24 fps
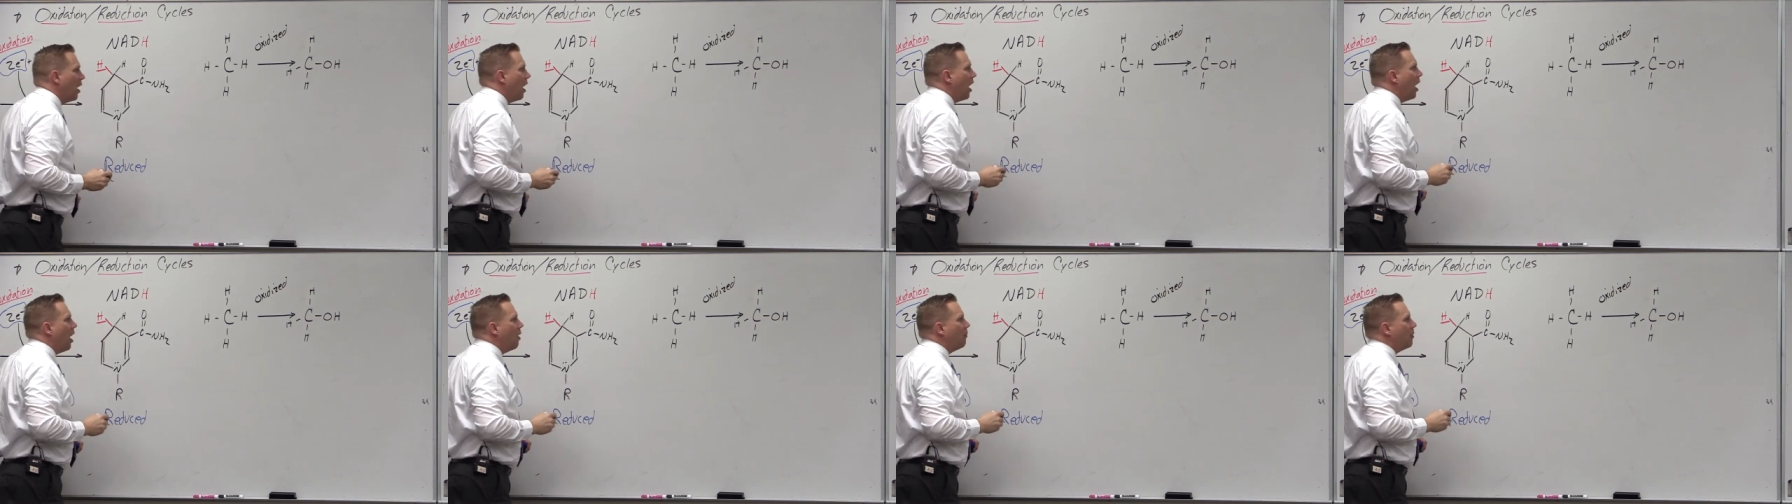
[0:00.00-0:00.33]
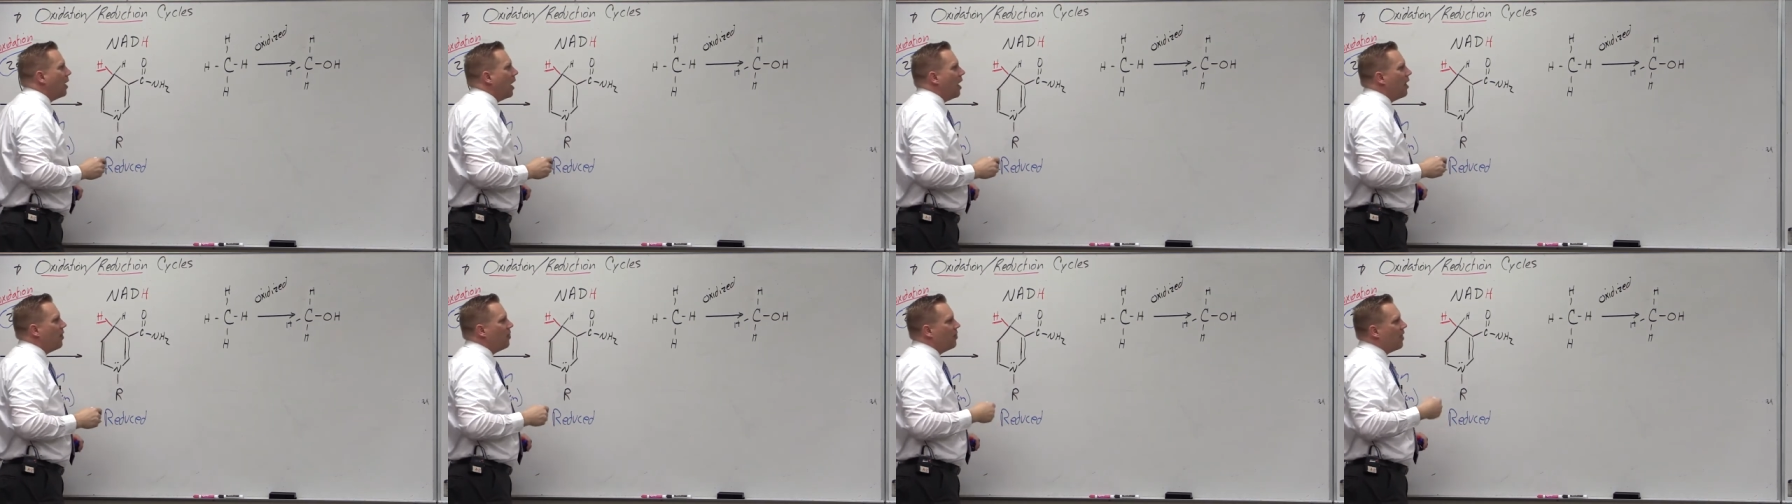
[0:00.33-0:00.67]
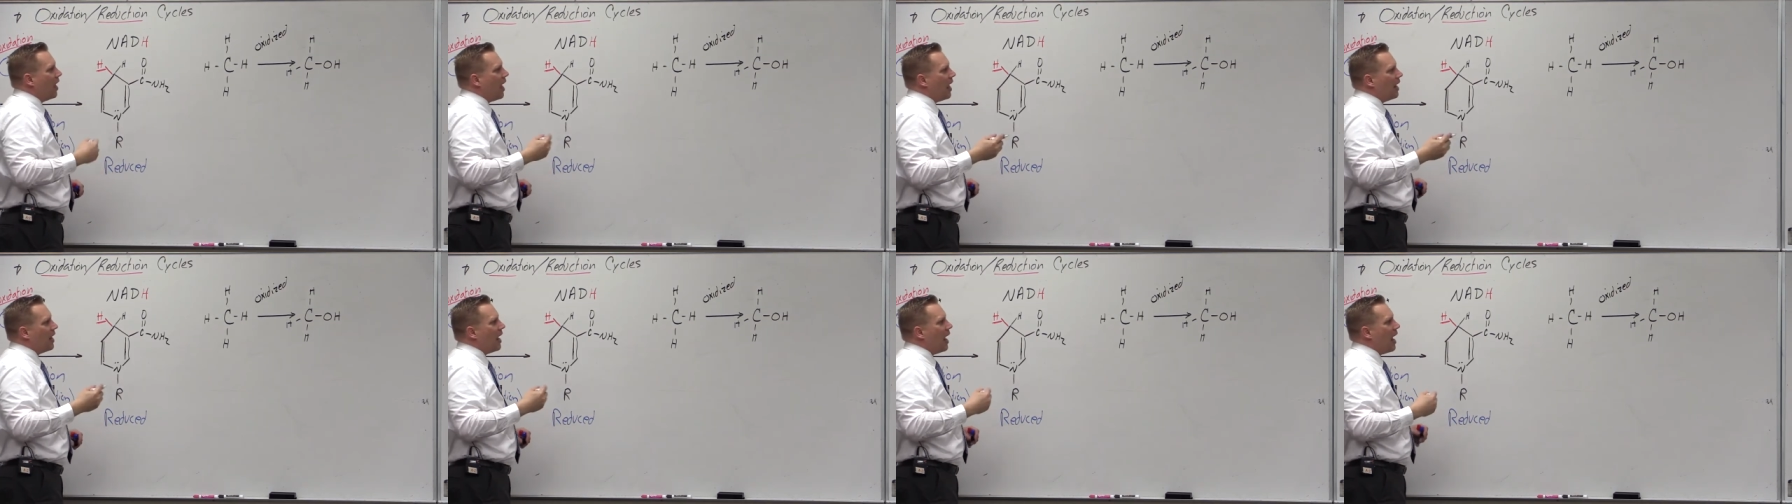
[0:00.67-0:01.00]
Um, and
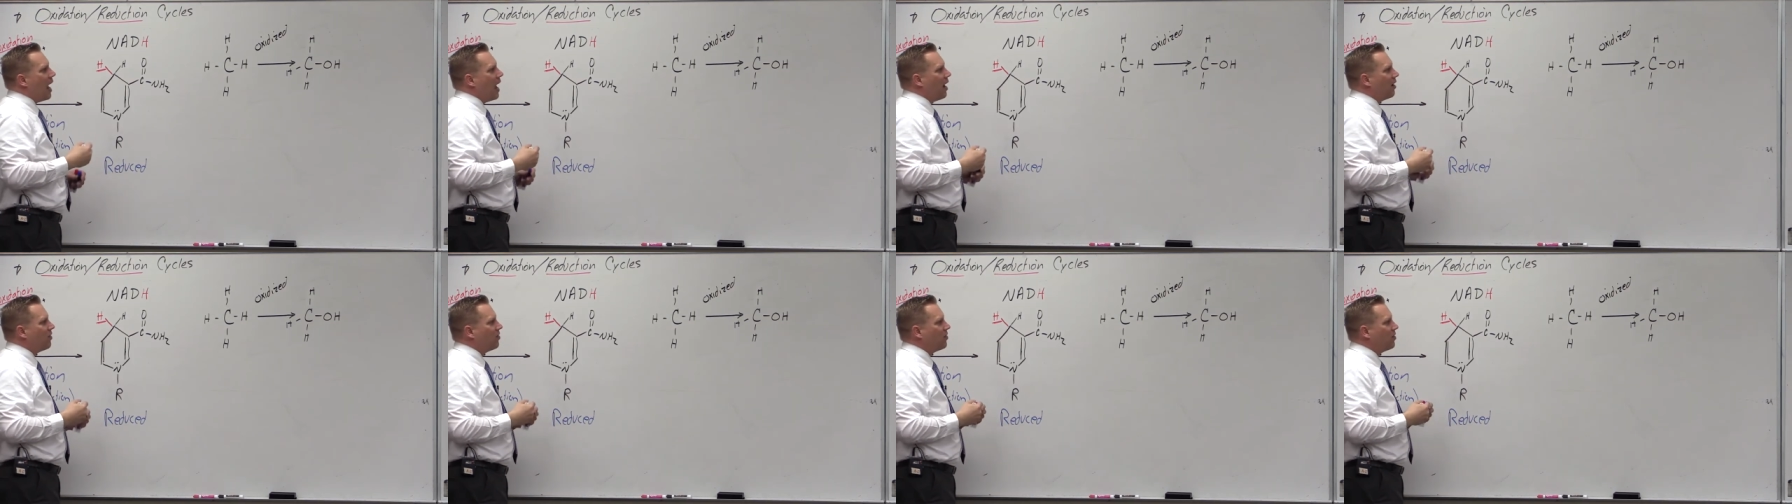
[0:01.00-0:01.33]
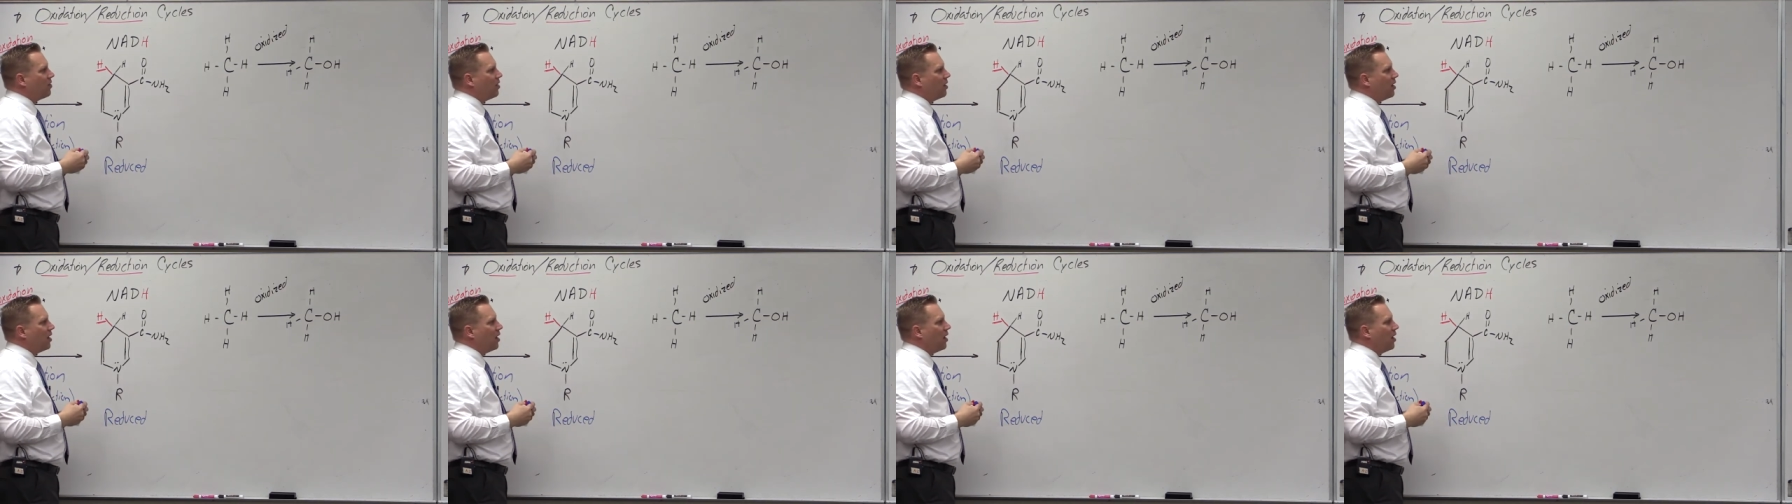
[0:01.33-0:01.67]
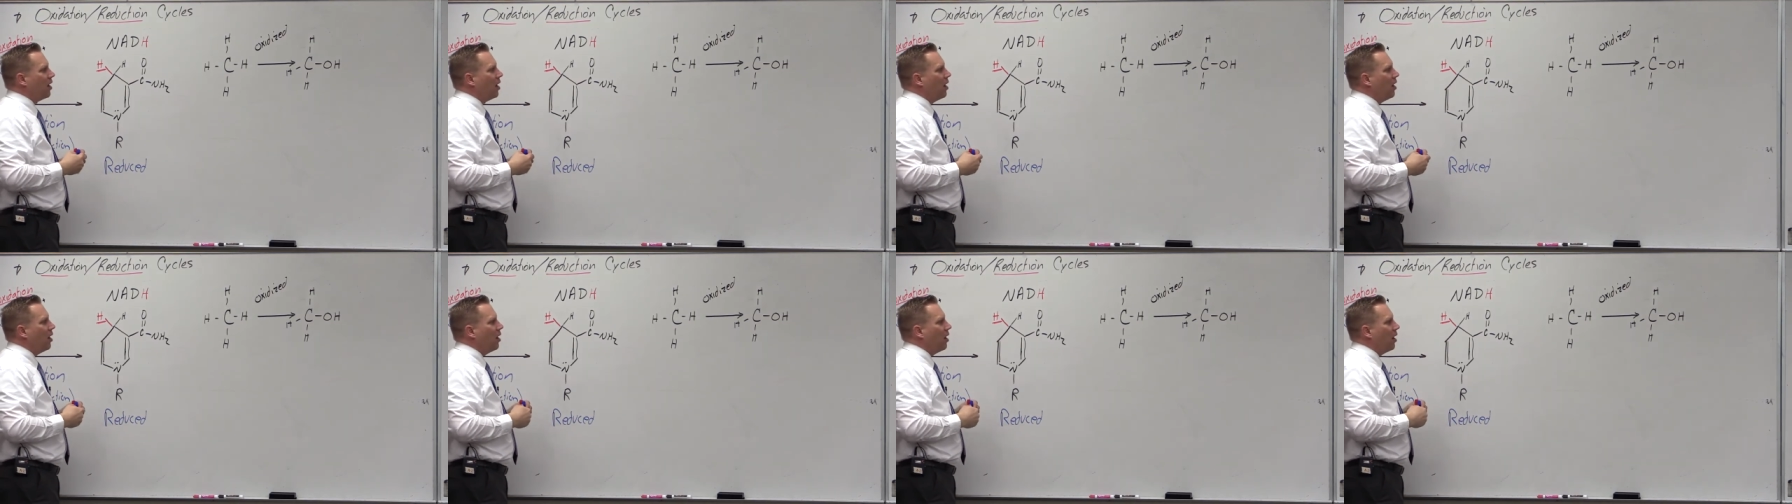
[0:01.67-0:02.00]
that
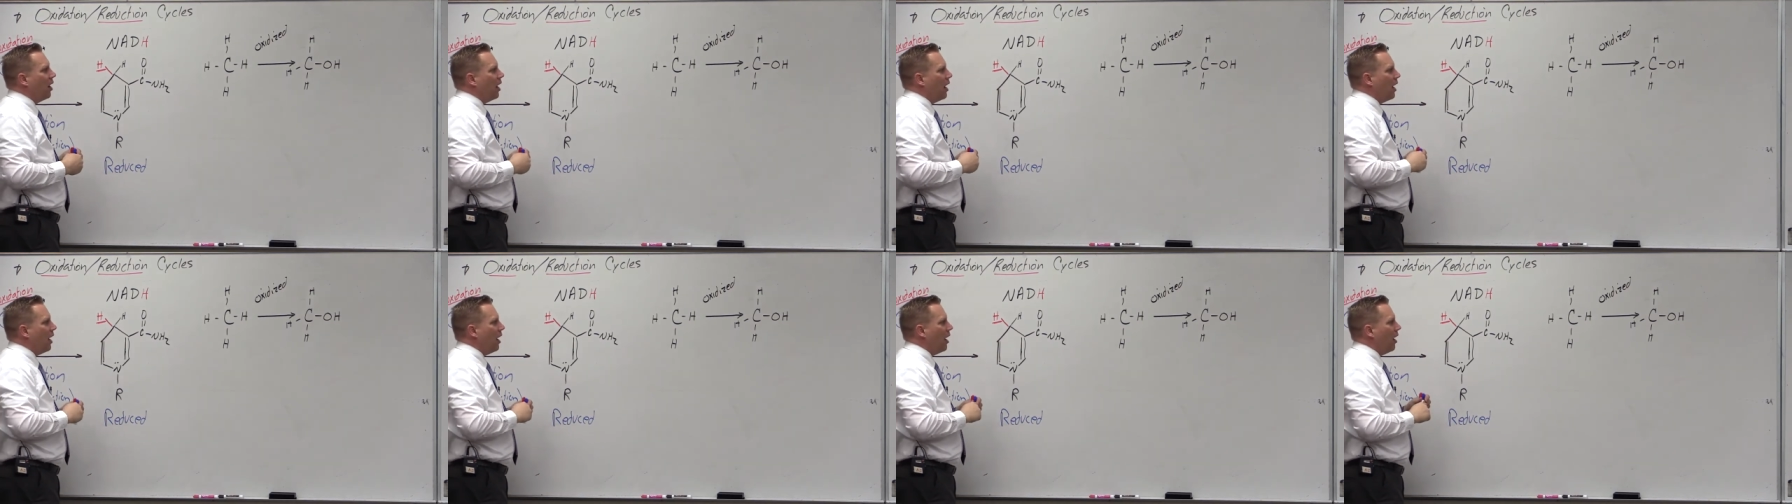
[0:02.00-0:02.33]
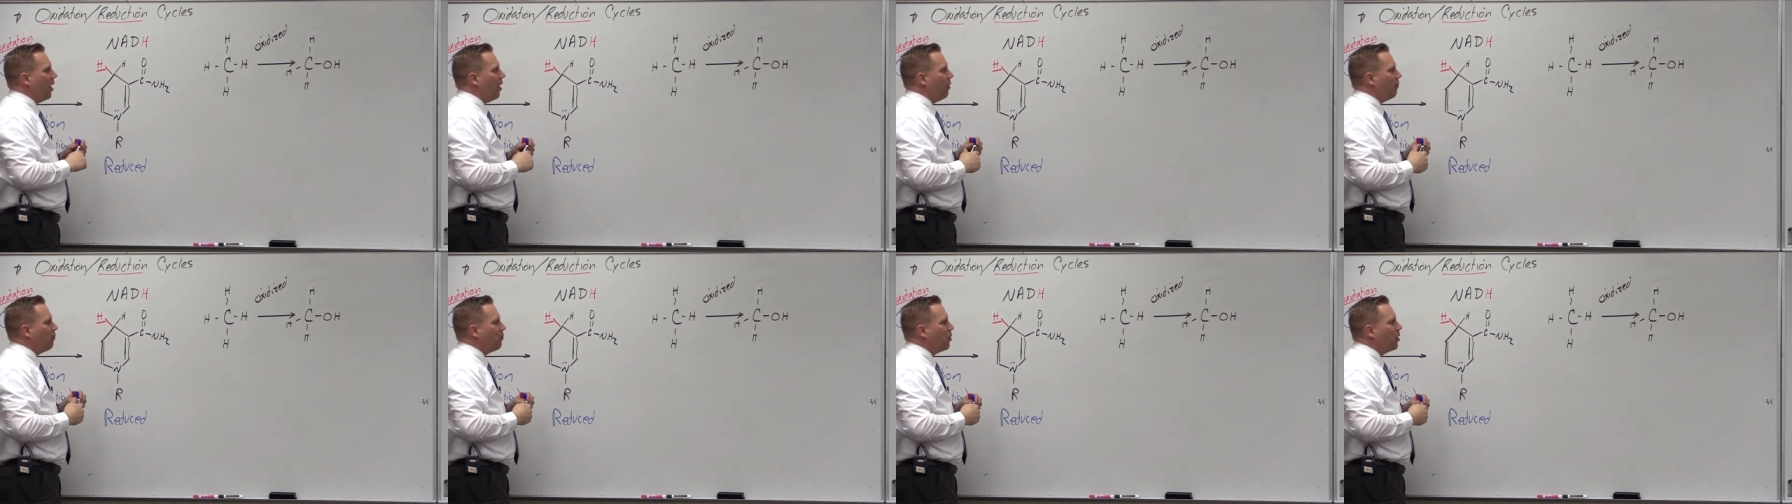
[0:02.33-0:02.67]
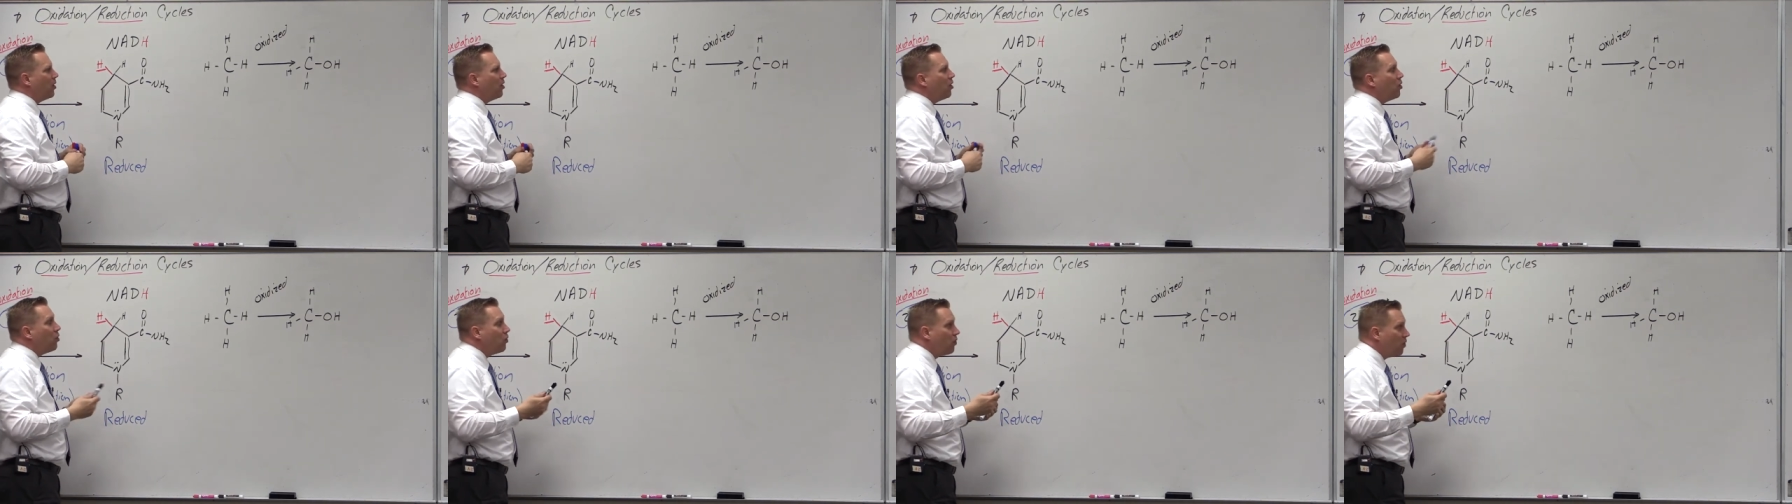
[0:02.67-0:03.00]
actually uh,
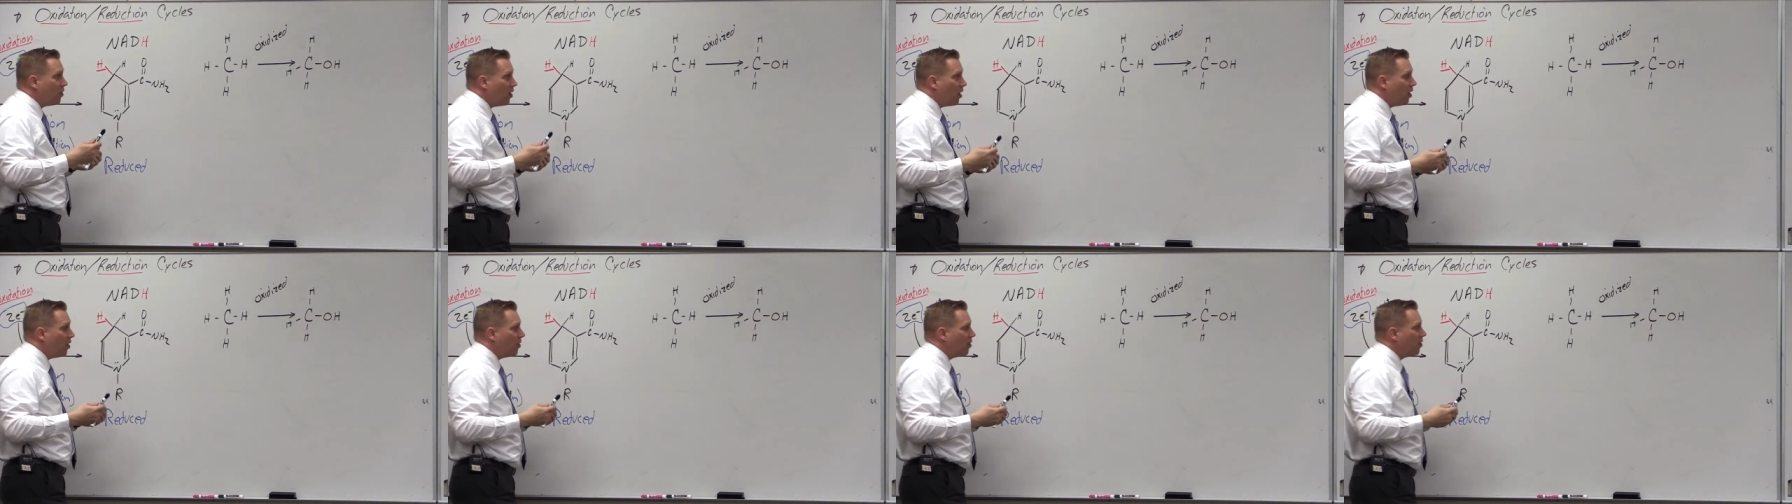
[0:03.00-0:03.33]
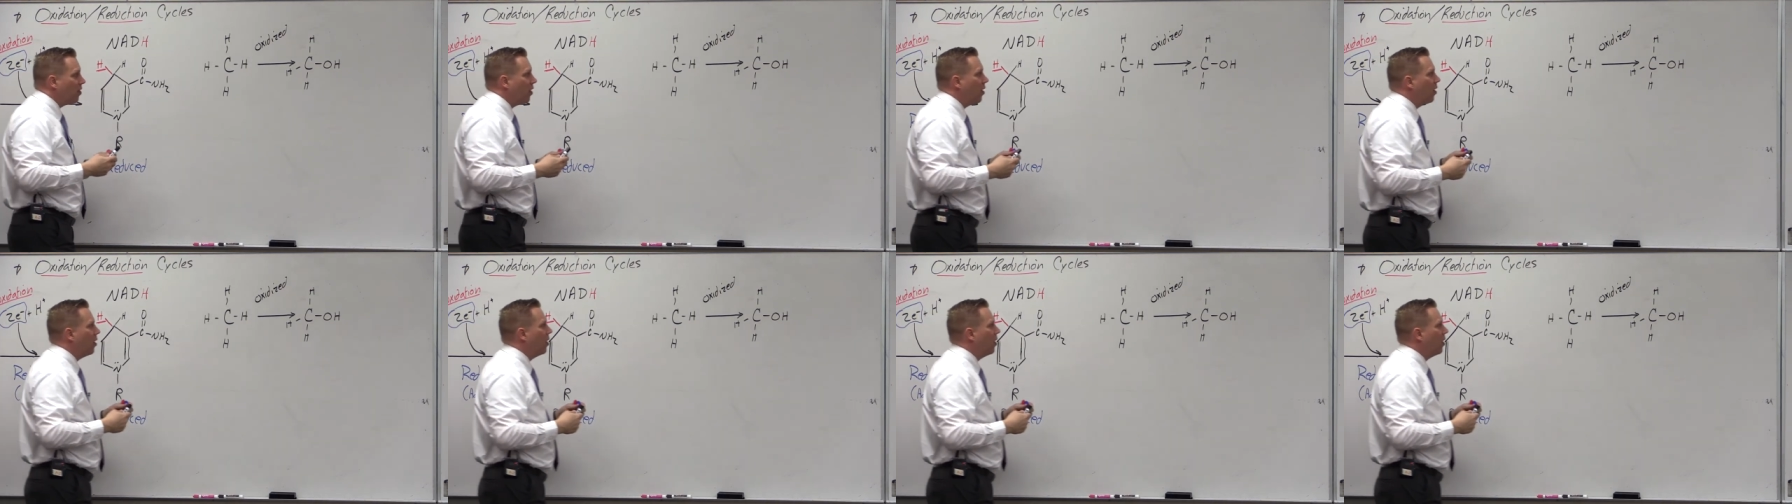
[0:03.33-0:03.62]
produces